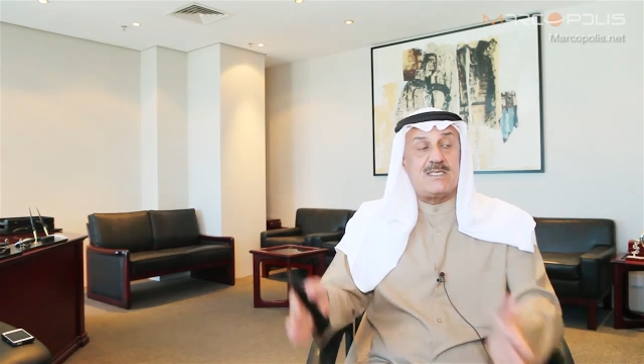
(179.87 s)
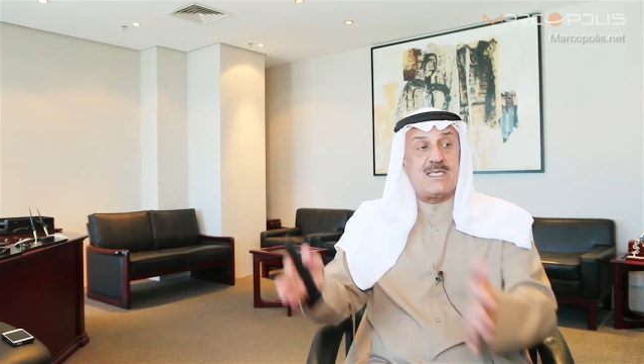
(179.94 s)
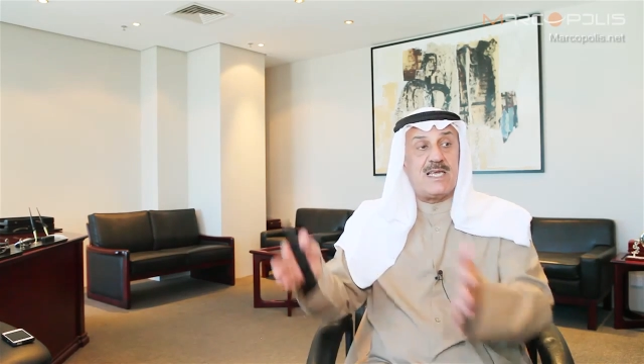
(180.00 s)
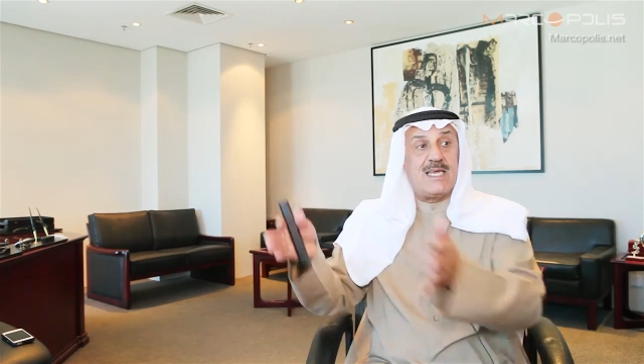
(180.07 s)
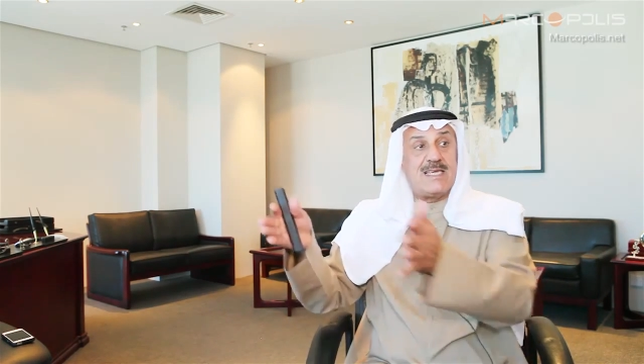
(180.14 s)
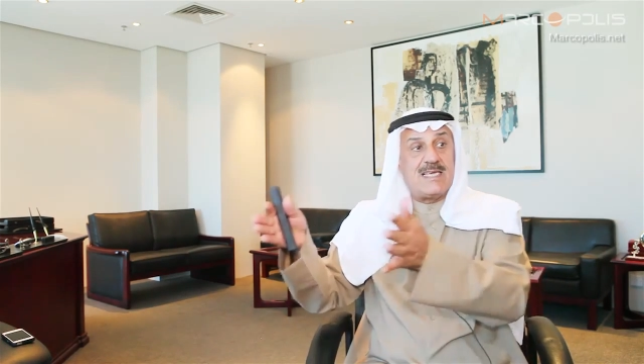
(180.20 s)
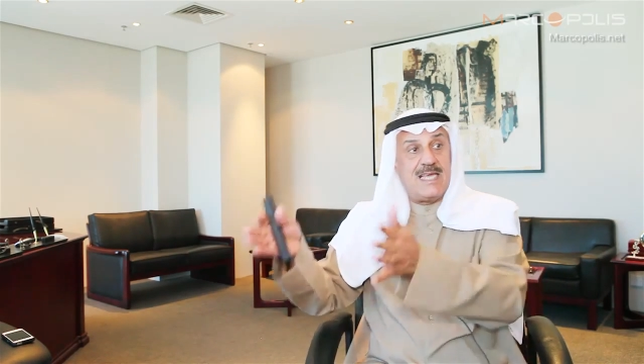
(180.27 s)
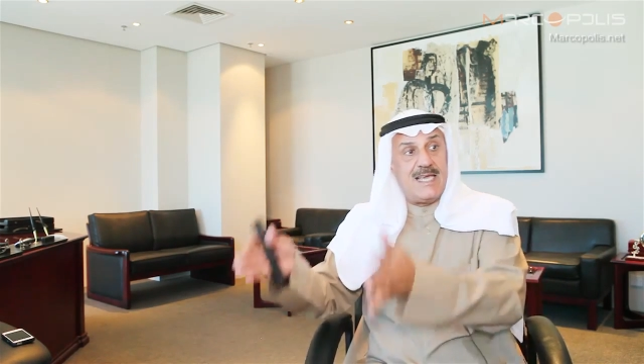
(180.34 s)
is
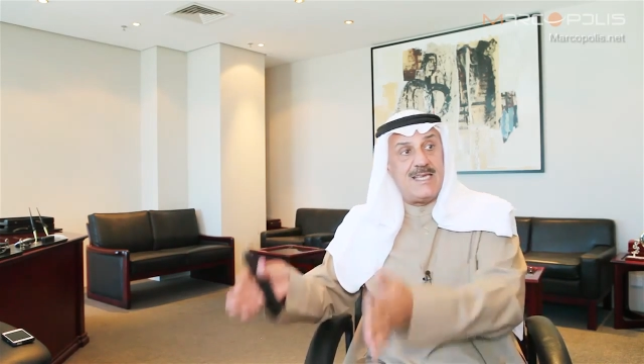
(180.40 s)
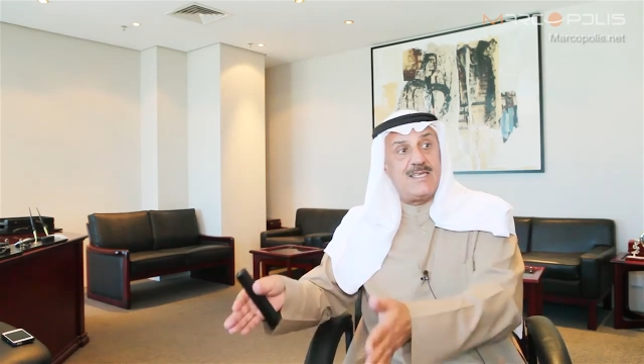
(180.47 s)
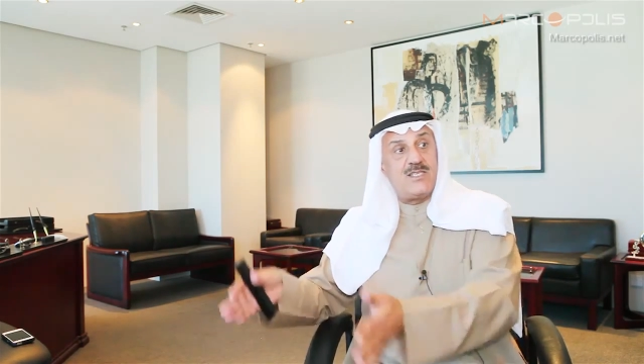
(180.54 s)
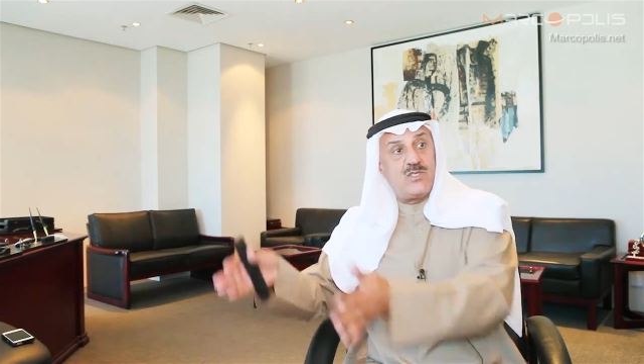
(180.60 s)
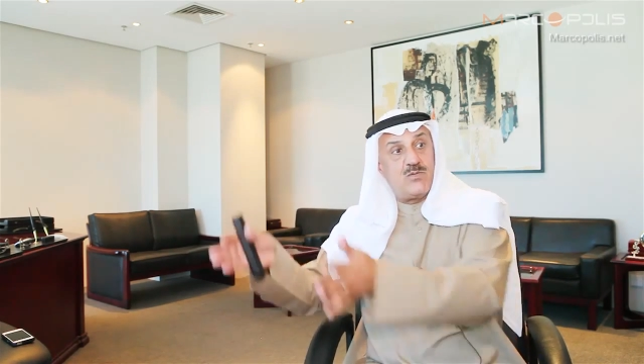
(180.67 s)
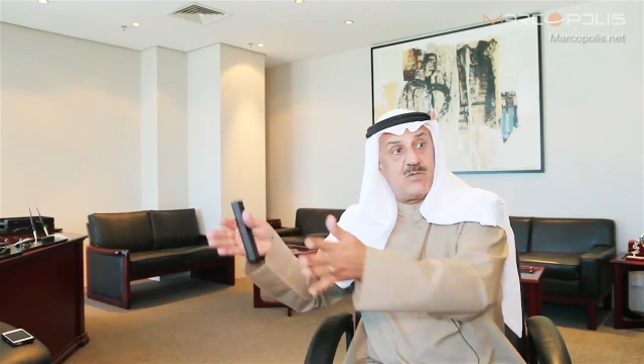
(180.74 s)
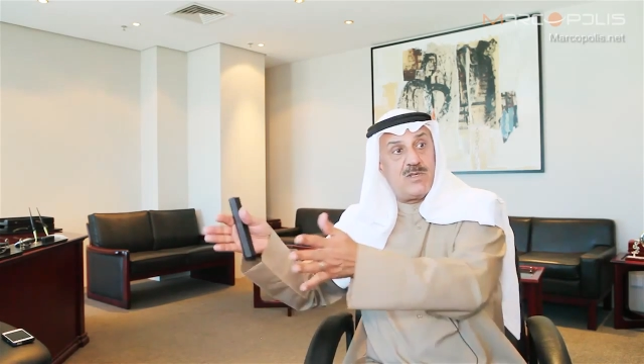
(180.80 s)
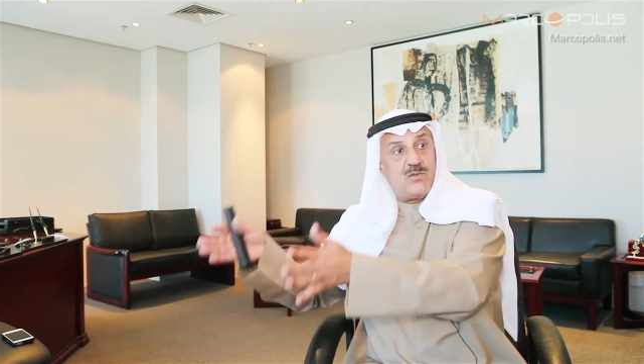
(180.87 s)

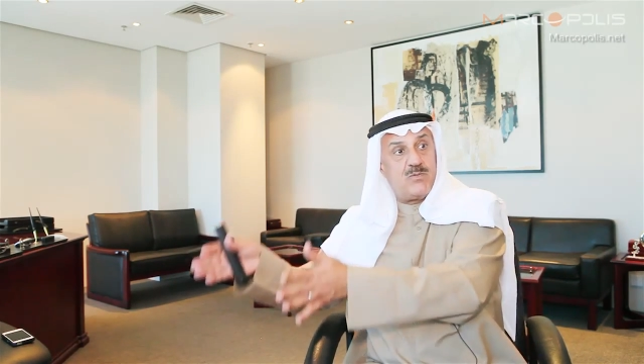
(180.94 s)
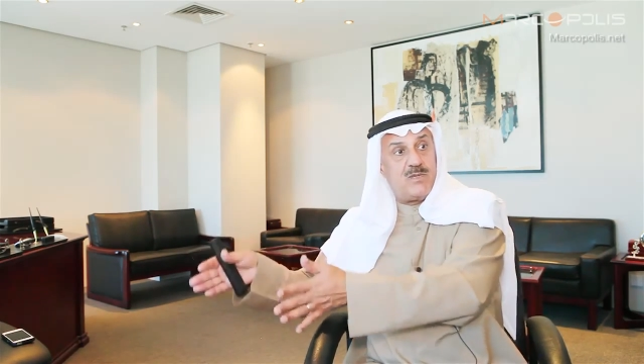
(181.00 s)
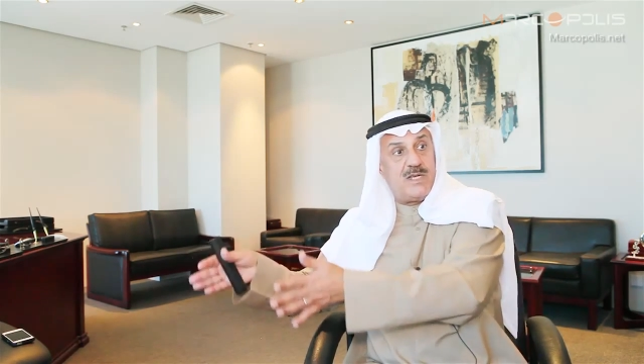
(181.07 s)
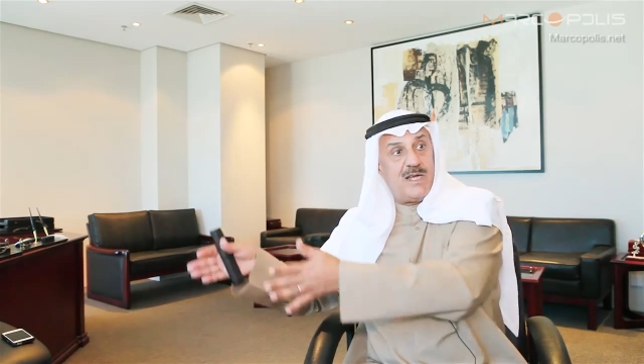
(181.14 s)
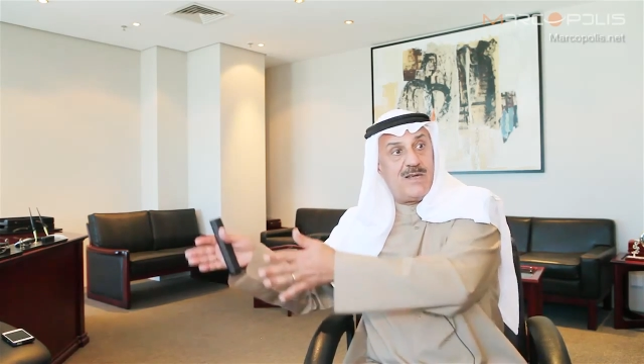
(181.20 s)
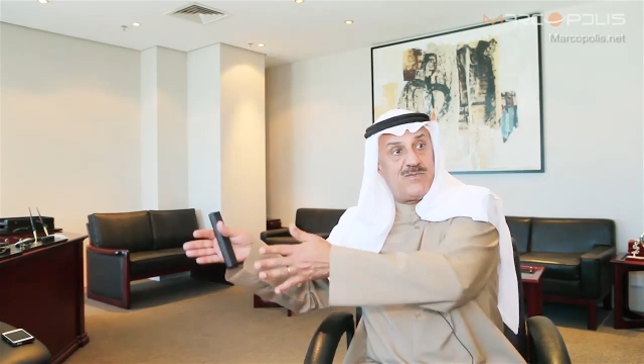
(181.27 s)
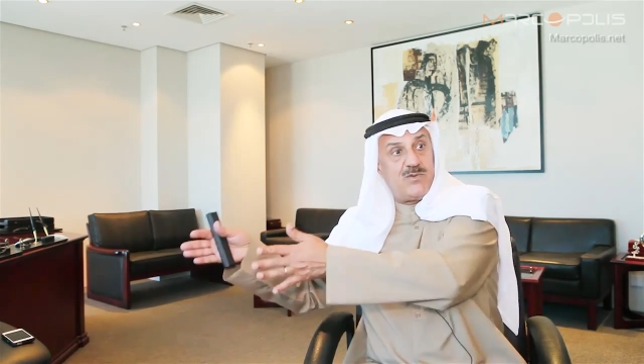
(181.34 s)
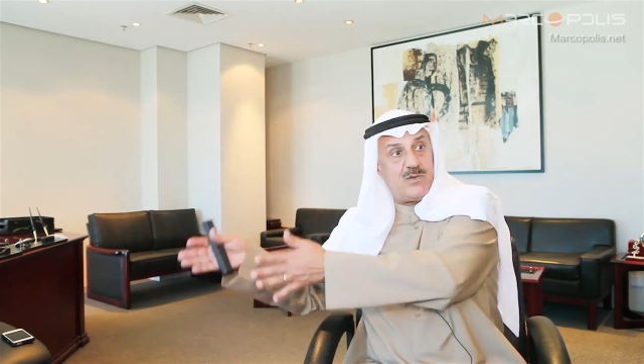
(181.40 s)
against what we
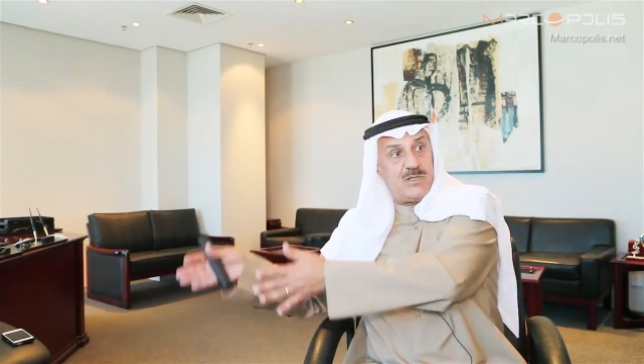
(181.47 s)
have